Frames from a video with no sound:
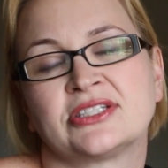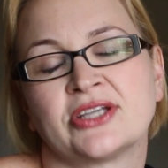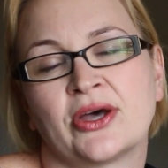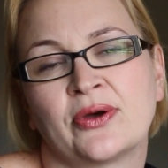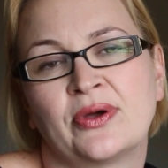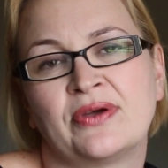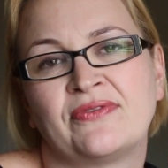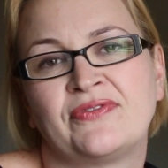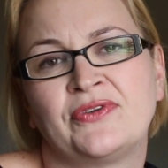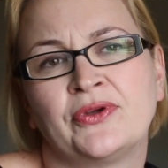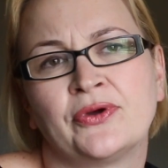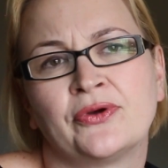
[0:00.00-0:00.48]
So
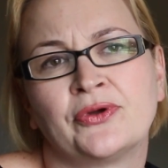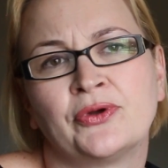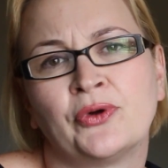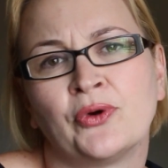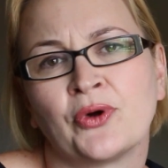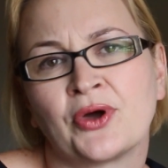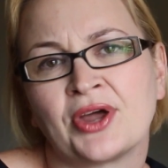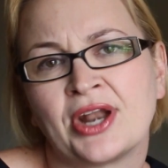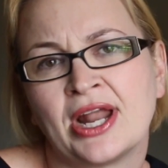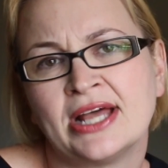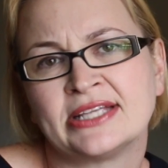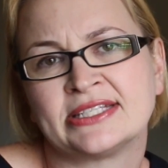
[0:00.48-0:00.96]
if you're an
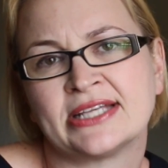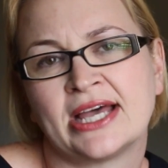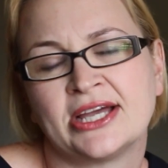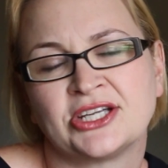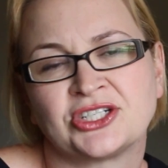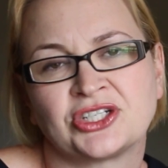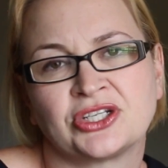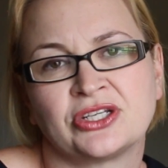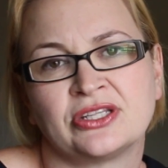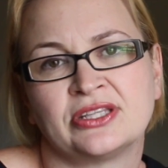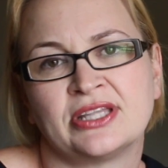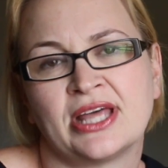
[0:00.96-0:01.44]

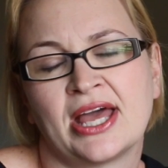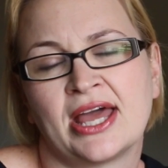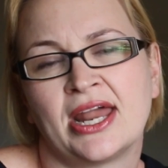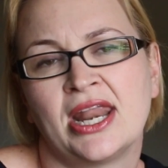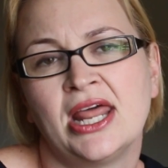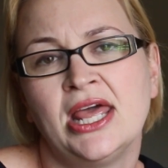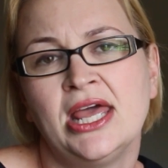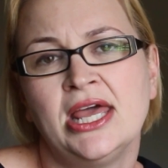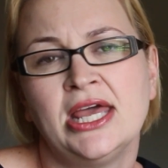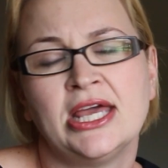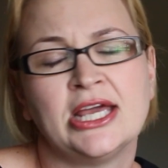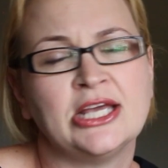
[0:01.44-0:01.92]
organisation
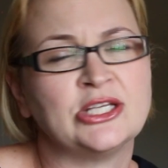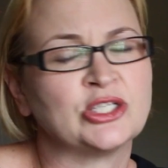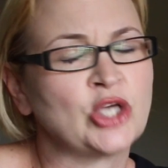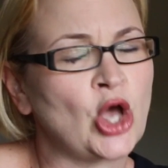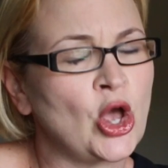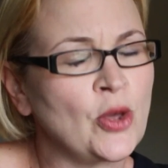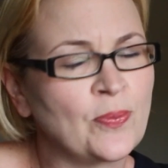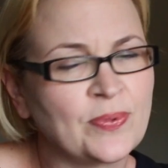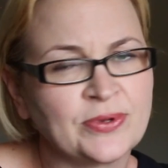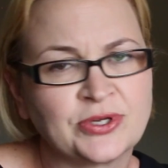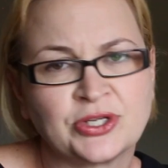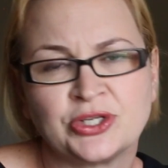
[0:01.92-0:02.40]
that is
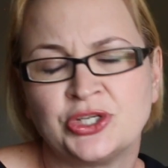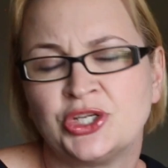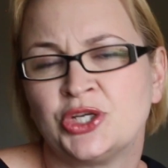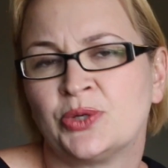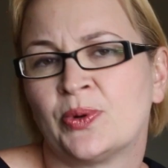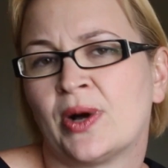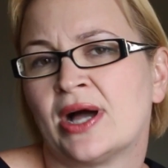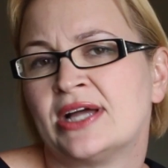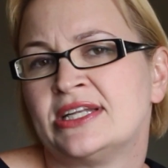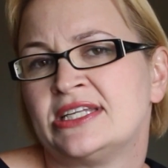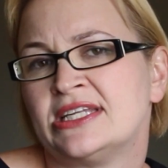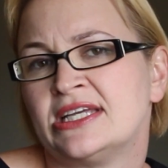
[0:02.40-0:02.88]
open to
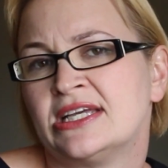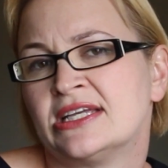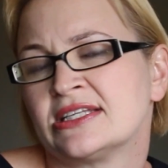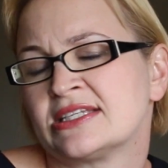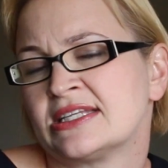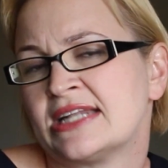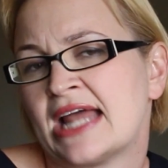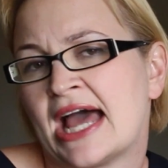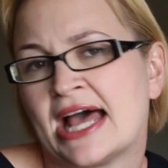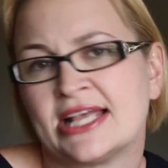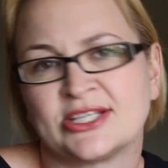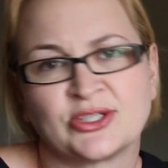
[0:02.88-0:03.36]
new ideas
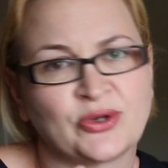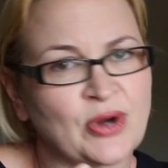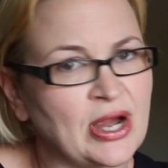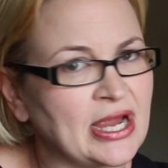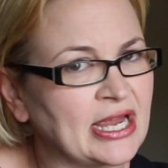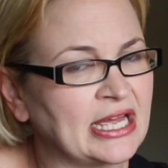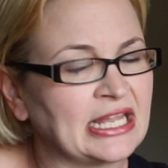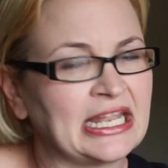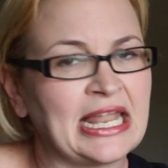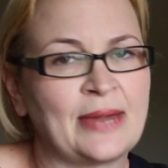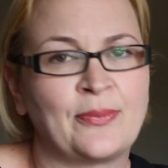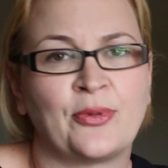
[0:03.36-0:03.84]
and has
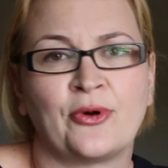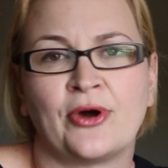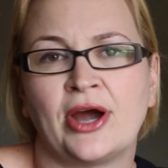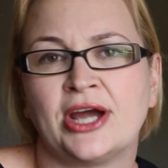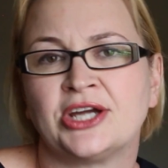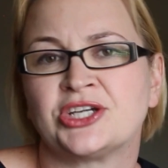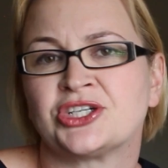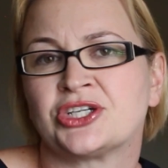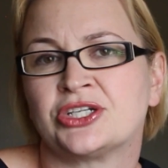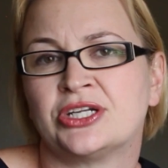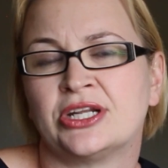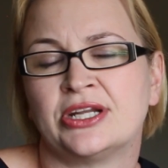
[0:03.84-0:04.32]
great
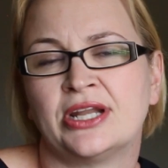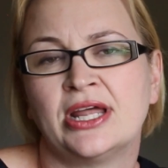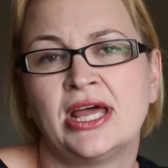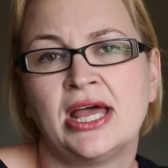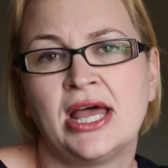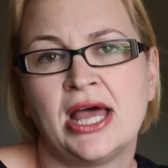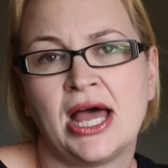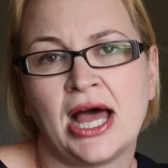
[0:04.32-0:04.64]
collaboration and